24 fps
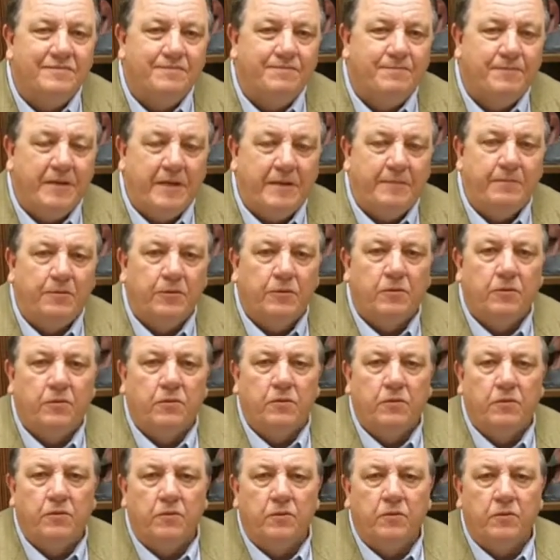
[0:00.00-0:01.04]
People
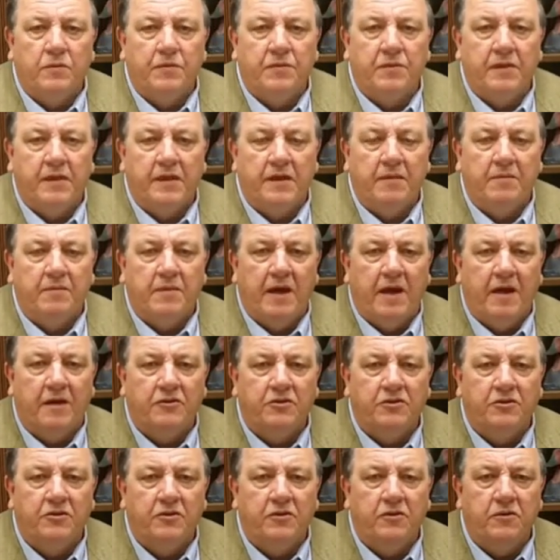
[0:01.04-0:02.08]
will think about
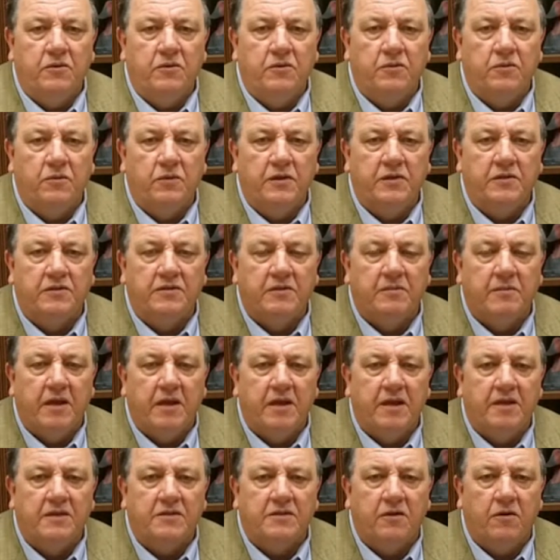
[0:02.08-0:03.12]
you when somebody
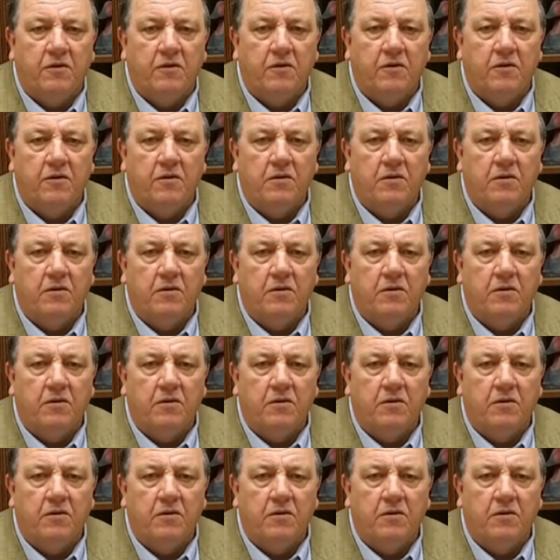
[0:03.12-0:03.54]
gets hurt